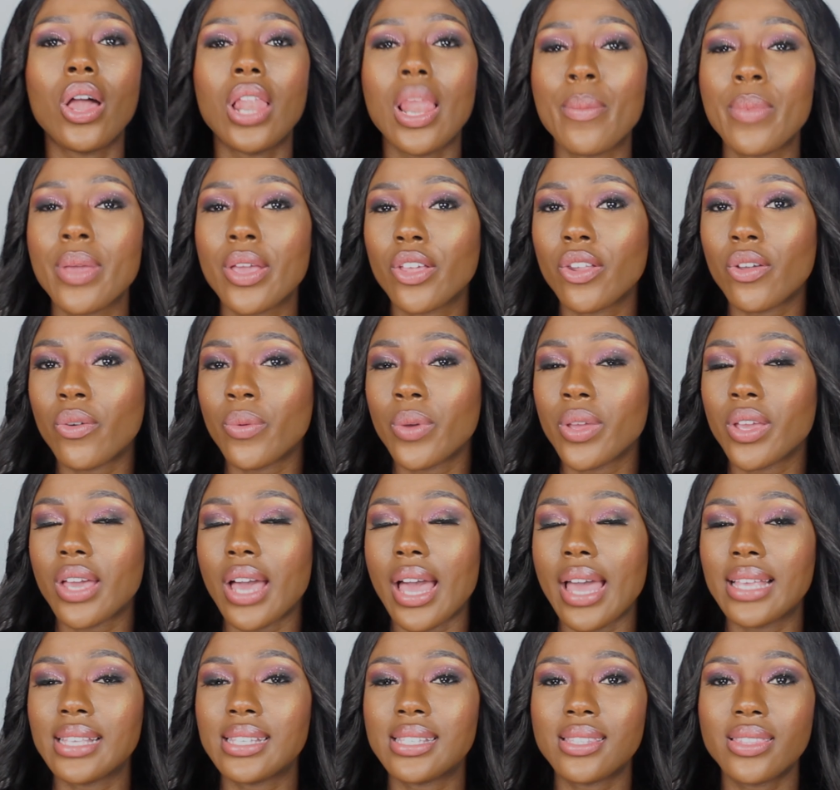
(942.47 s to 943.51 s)
Let me know what you
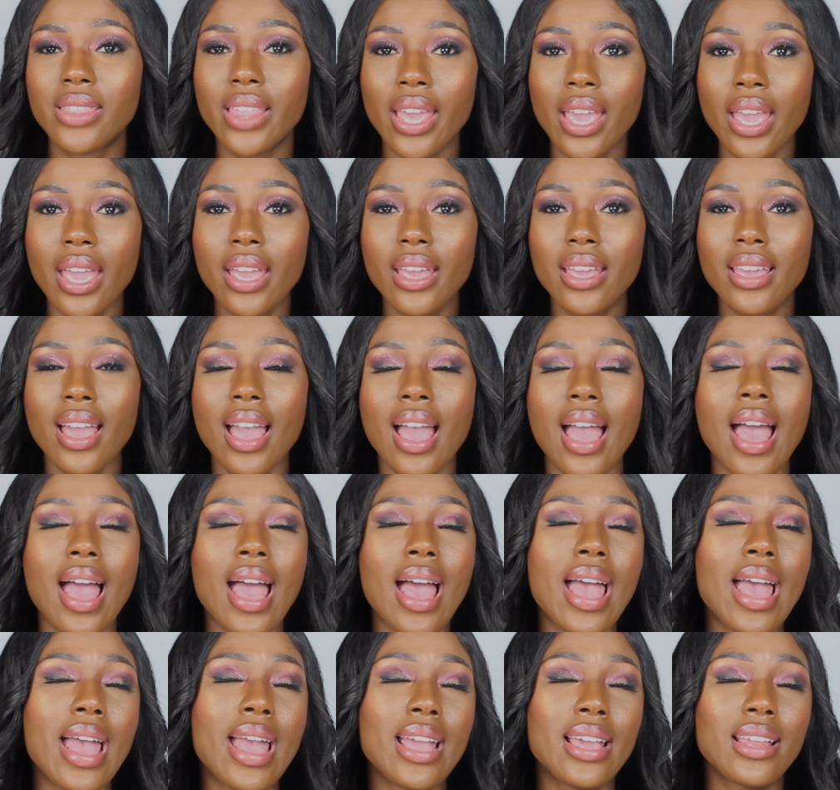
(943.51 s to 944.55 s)
guys think,
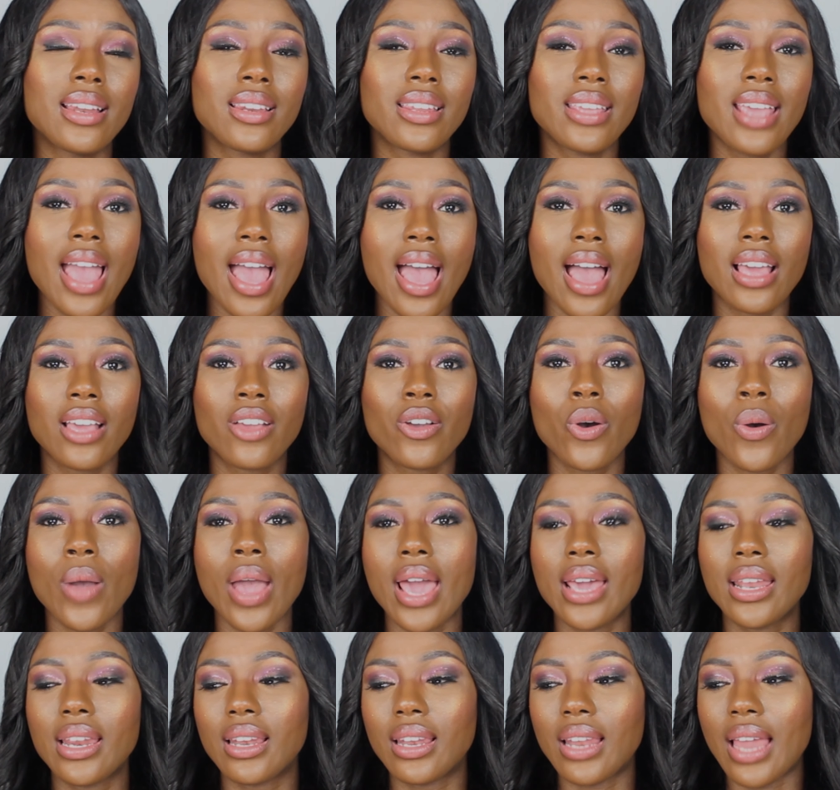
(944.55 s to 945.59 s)
and yeah, go
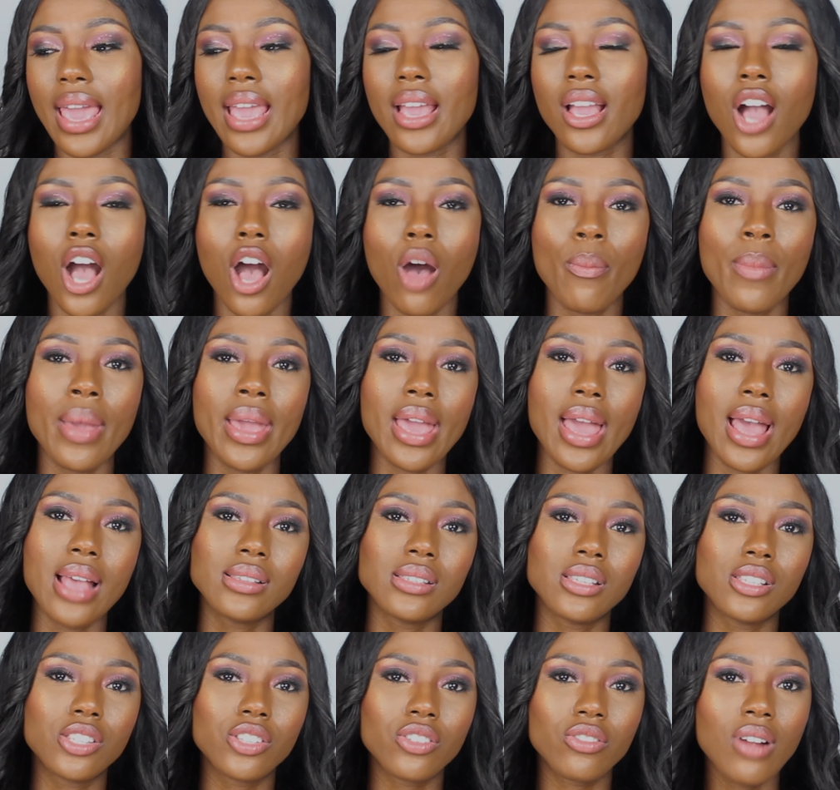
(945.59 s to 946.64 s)
ahead and like, comment,
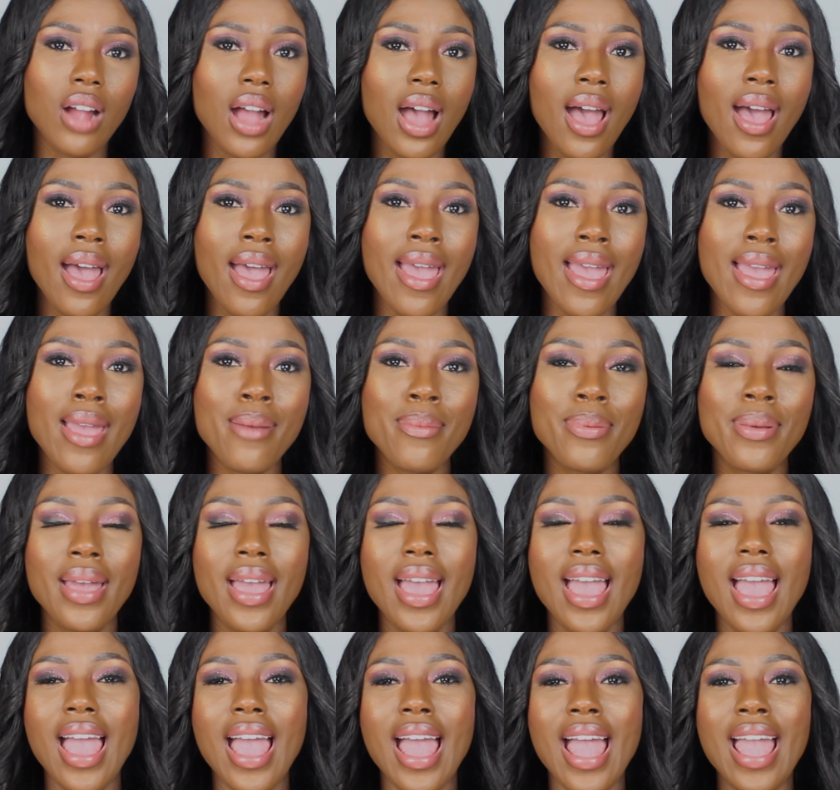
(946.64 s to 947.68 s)
and subscribe,
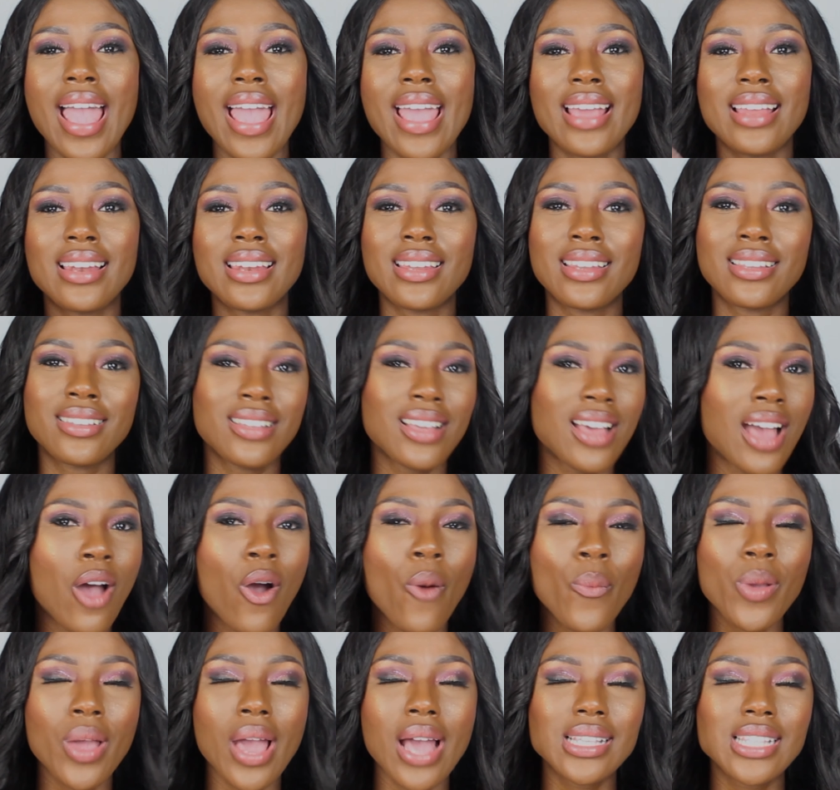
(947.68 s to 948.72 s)
and I
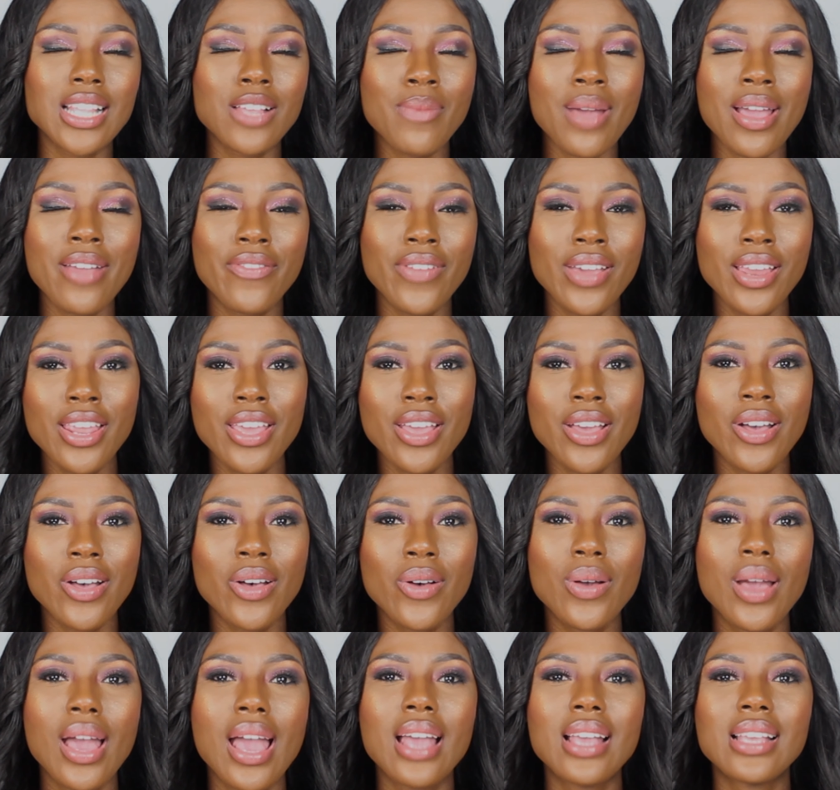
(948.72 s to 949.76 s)
hope you guys love my
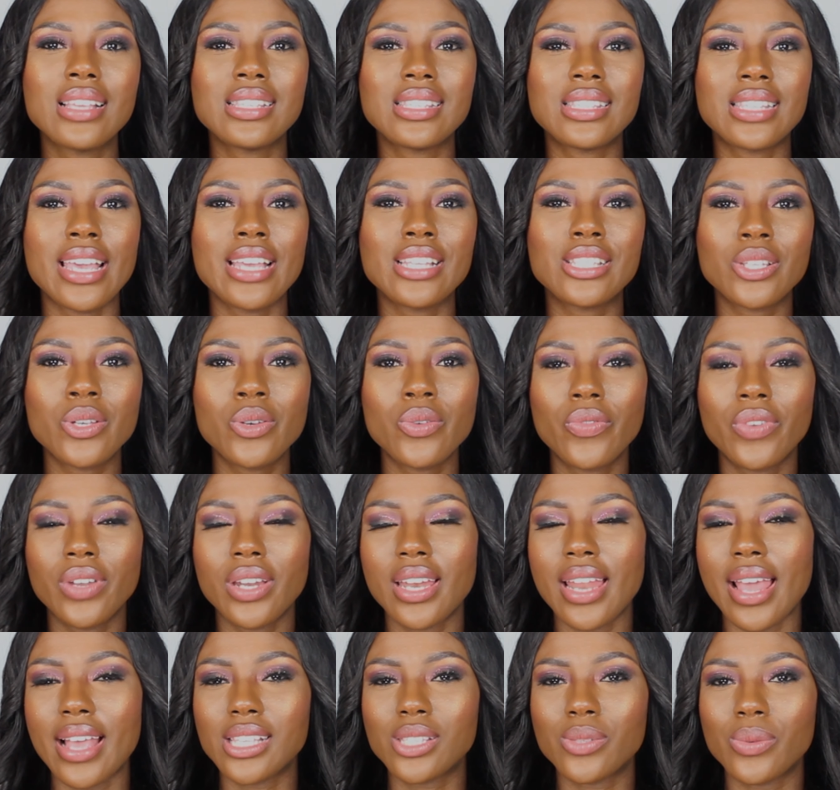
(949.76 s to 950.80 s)
video. Stay tuned for
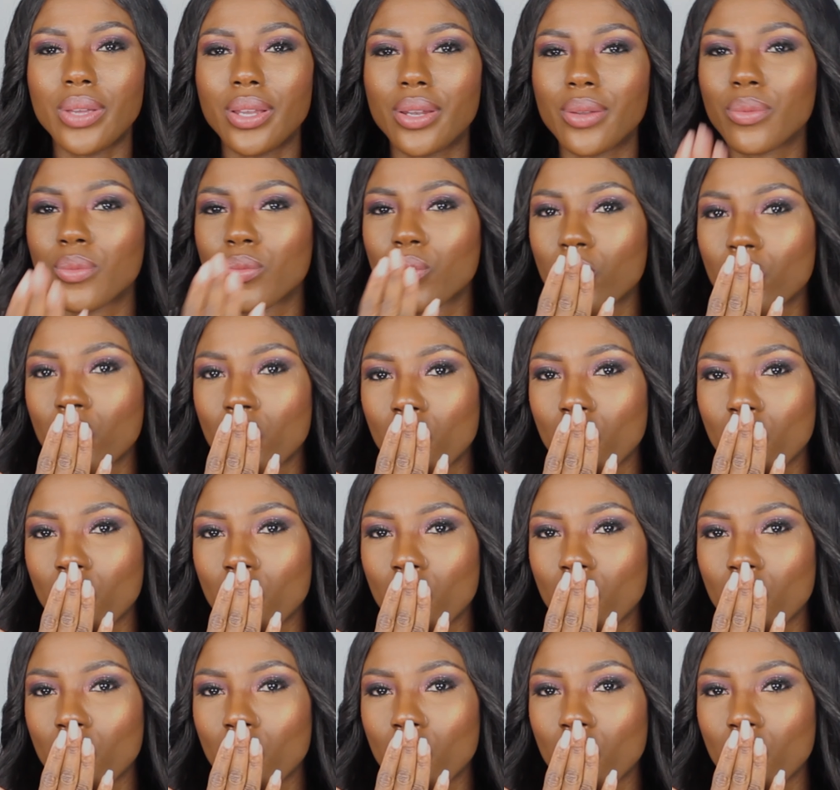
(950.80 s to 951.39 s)
the next one.